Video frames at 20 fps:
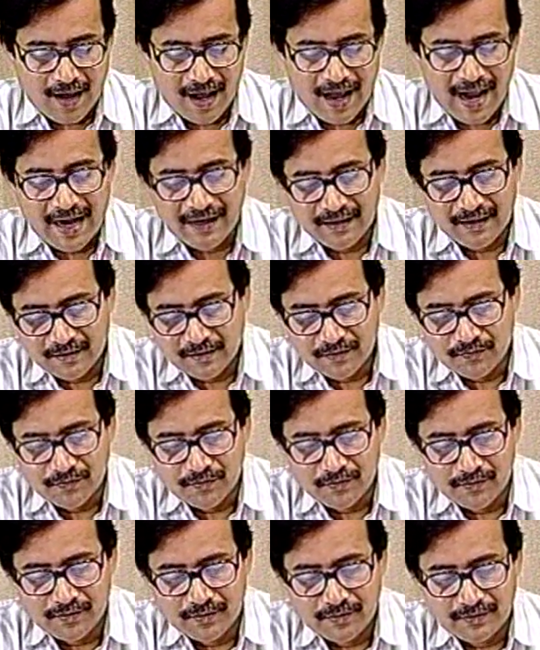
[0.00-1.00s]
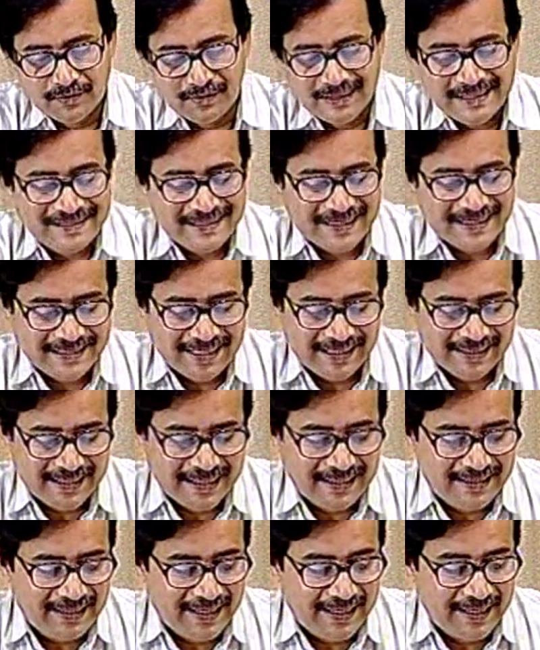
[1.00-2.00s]
and this
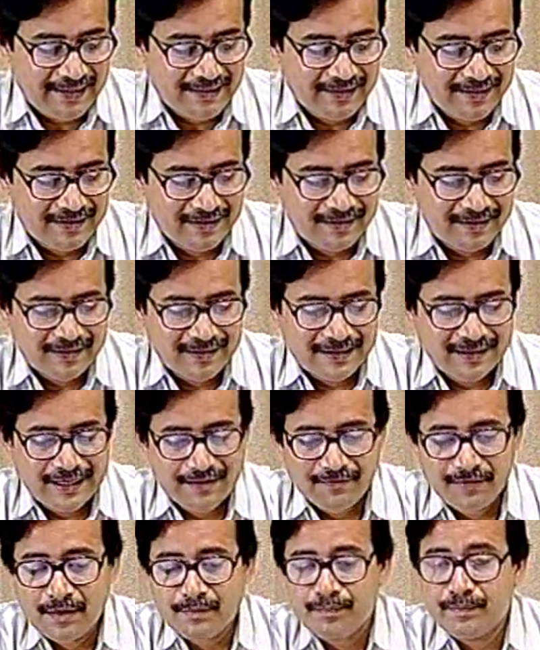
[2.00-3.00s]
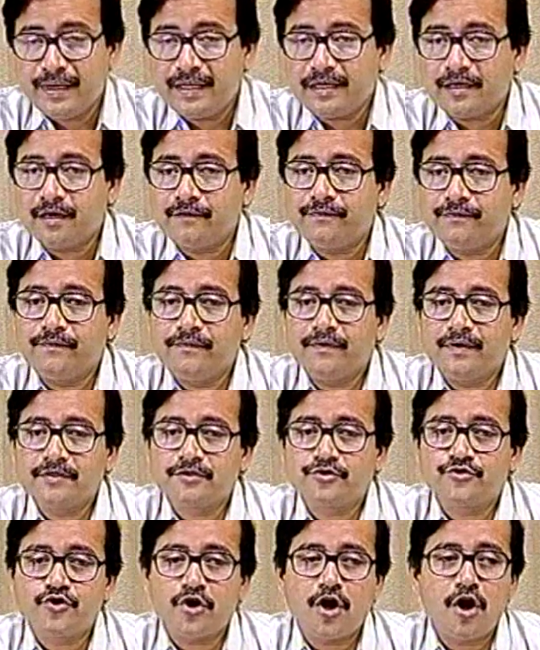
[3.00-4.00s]
resulted in the development of
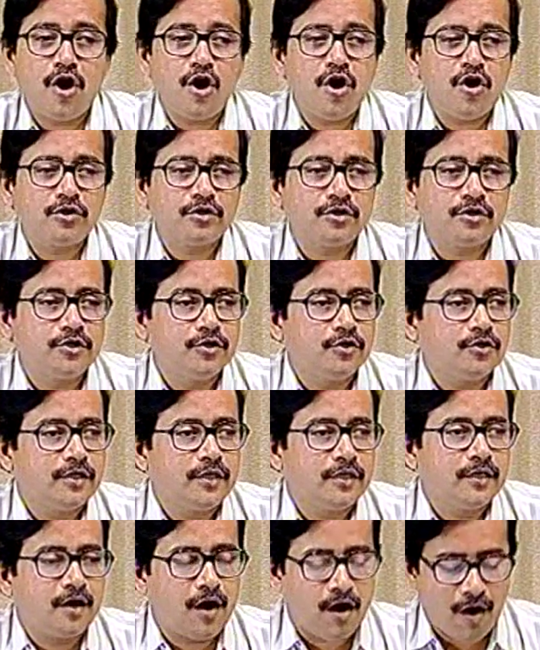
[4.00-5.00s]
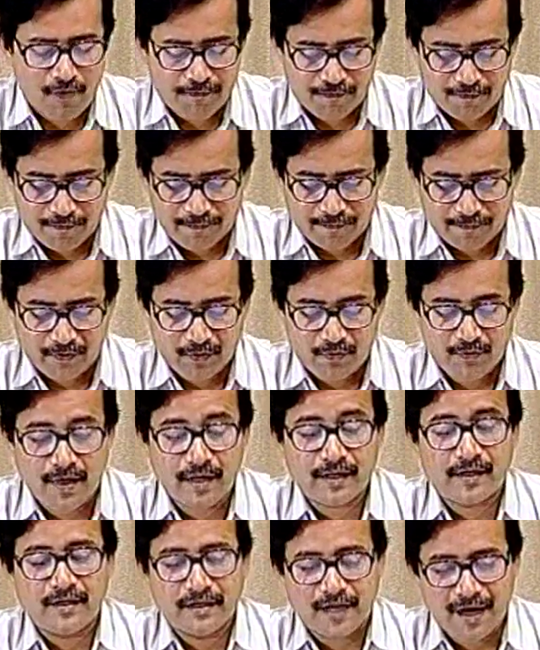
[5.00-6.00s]
strong theory of
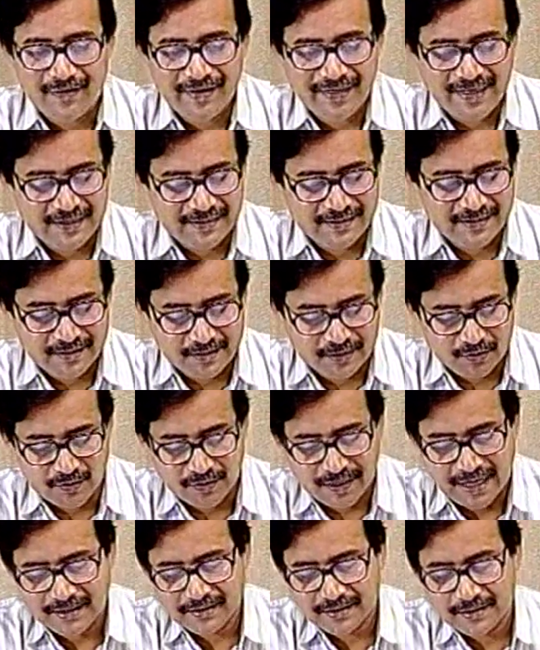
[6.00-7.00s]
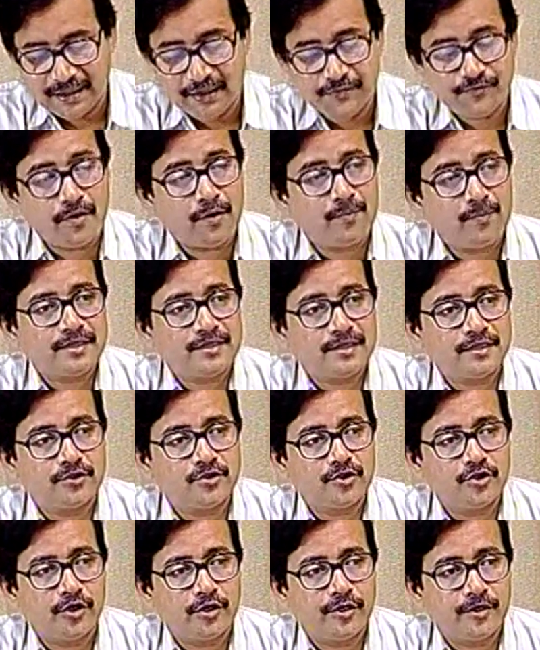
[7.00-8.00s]
what nowadays is known as information
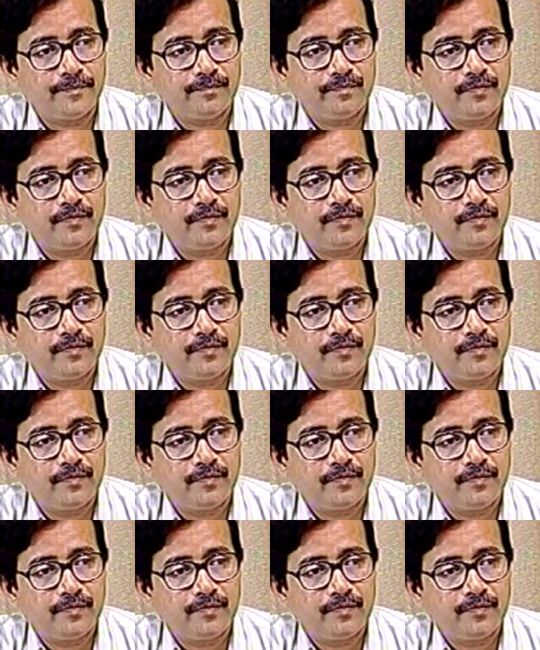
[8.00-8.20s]
theory.